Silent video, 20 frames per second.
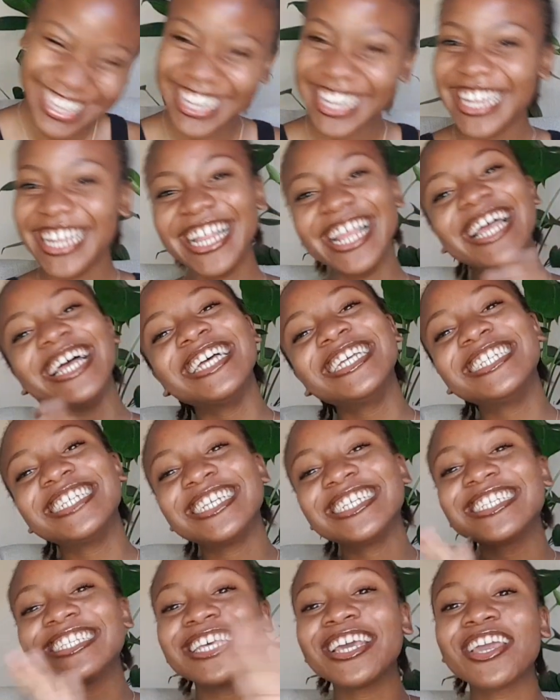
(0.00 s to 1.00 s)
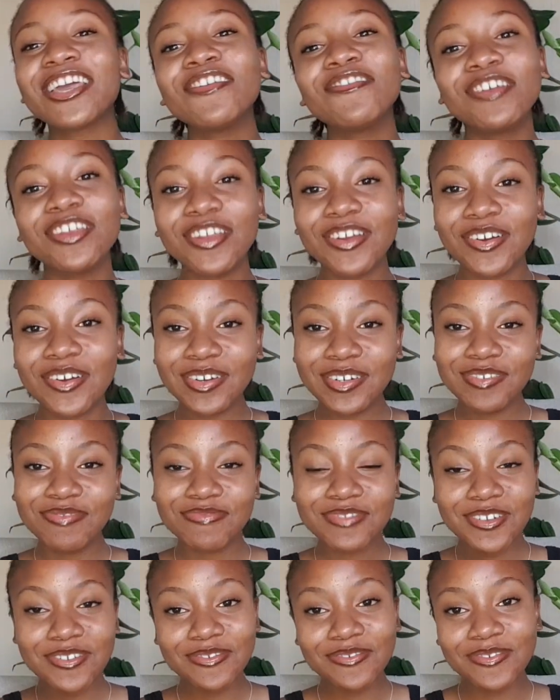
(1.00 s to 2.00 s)
just take a video,
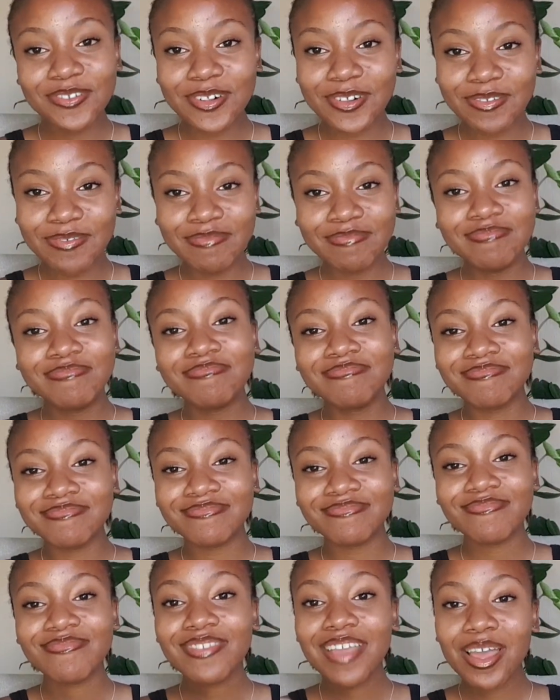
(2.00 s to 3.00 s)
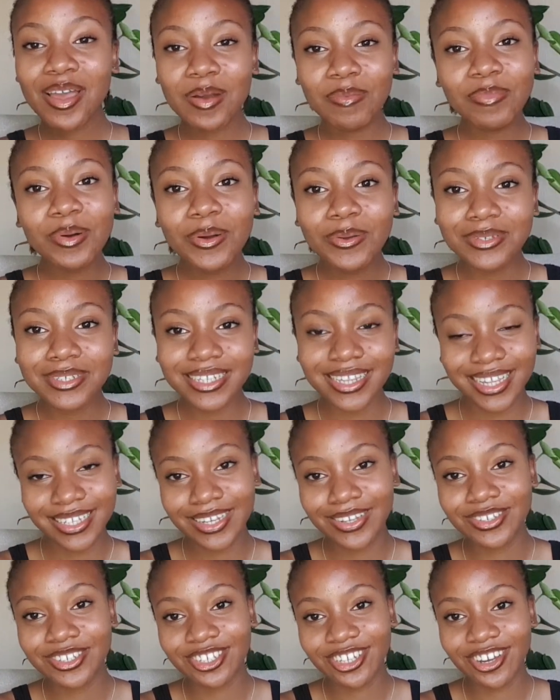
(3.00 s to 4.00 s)
film. Post. That's
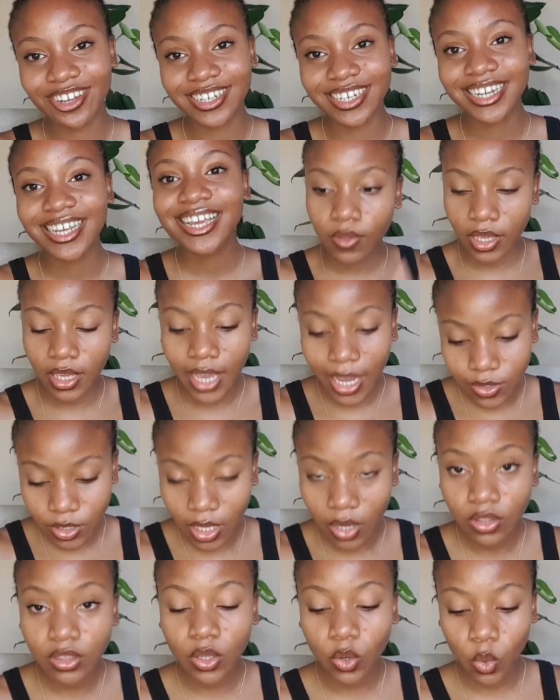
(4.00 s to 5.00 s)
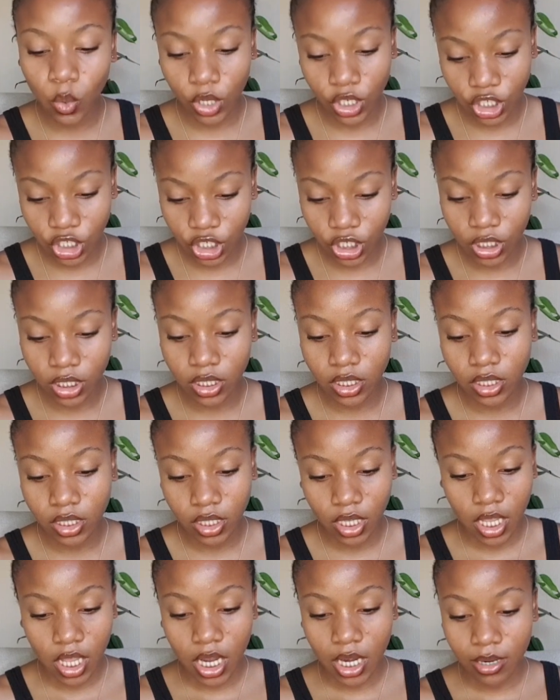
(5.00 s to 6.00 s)
how you start. Okay guys, done with the
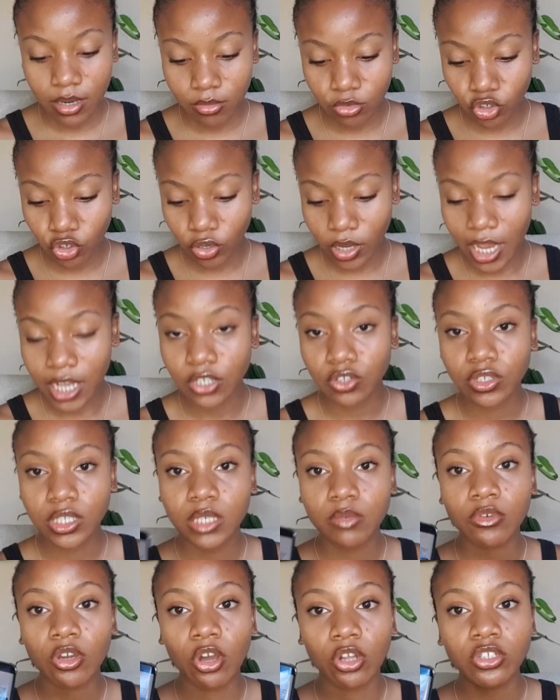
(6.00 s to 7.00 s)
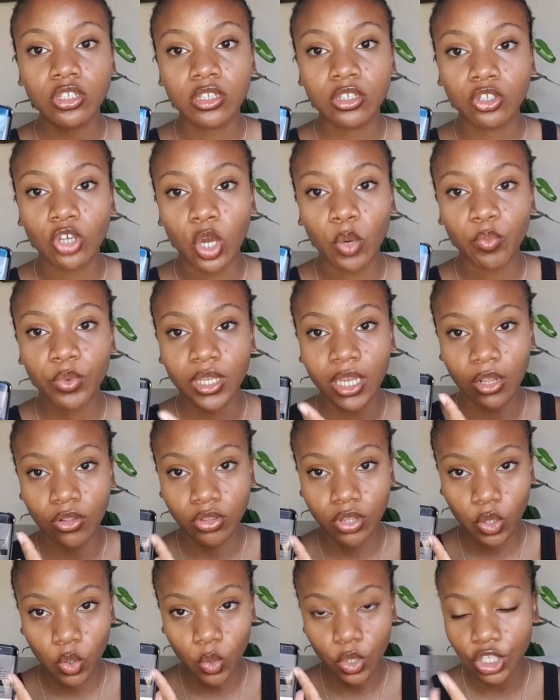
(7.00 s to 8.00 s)
questions. I'm sure you guys see we got to the top, we've done with
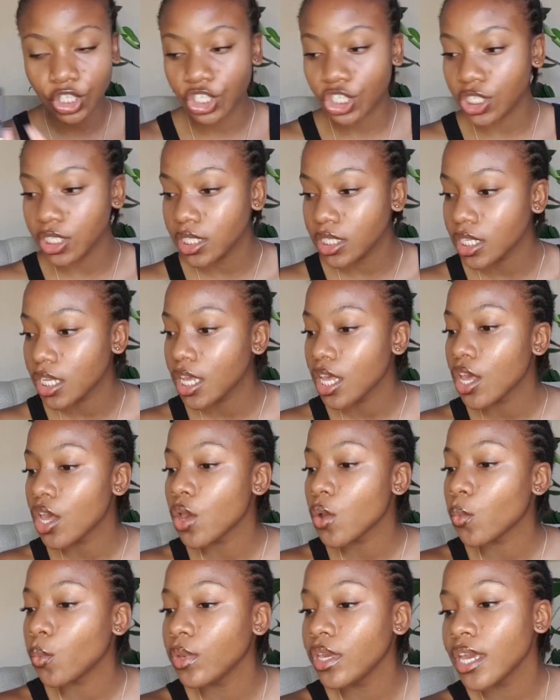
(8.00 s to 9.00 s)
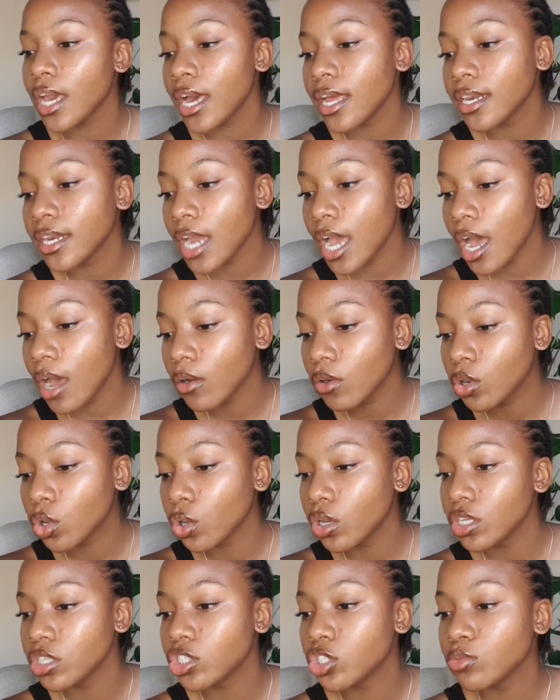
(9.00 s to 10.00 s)
the questions. We are now
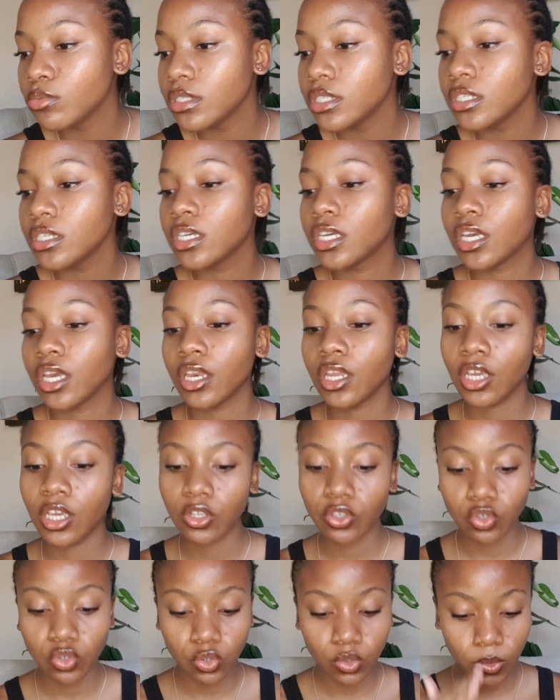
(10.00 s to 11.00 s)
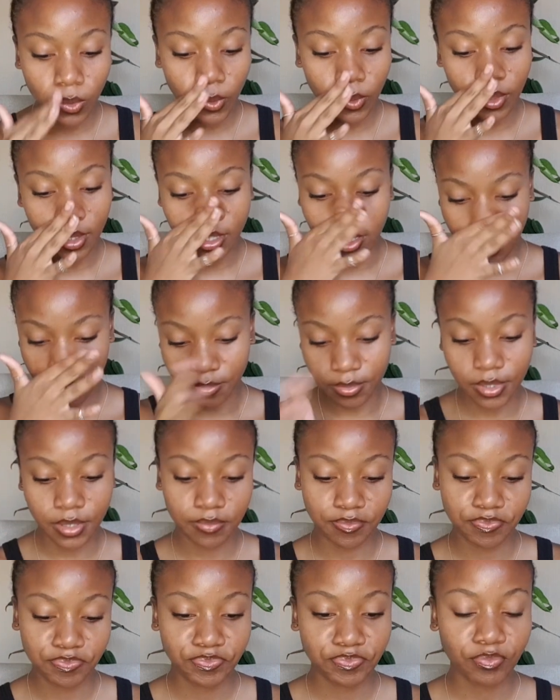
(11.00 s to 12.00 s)
going to be getting into the tips.
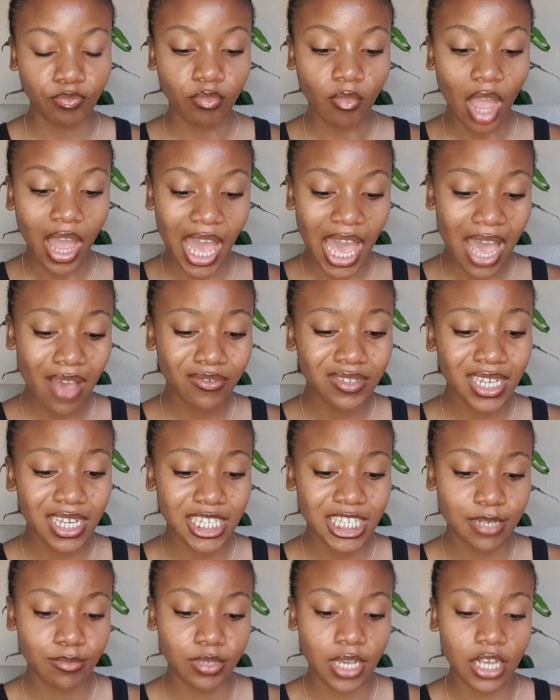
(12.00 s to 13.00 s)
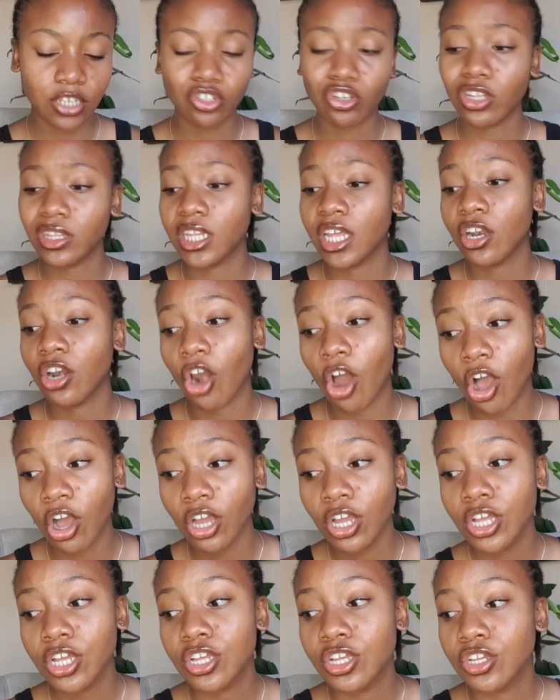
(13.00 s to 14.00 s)
I have ten tips guys, not that
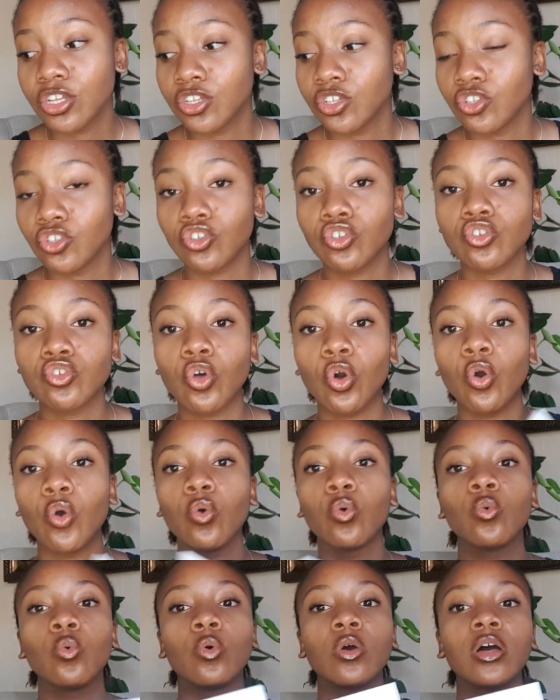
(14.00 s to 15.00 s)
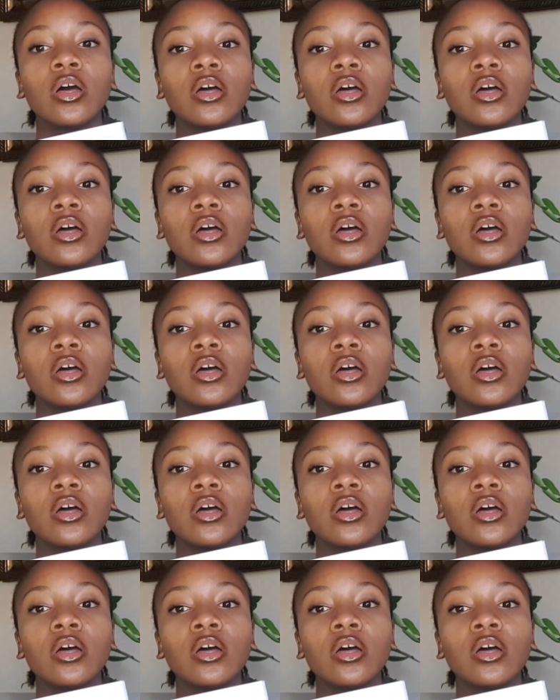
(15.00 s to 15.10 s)
long. So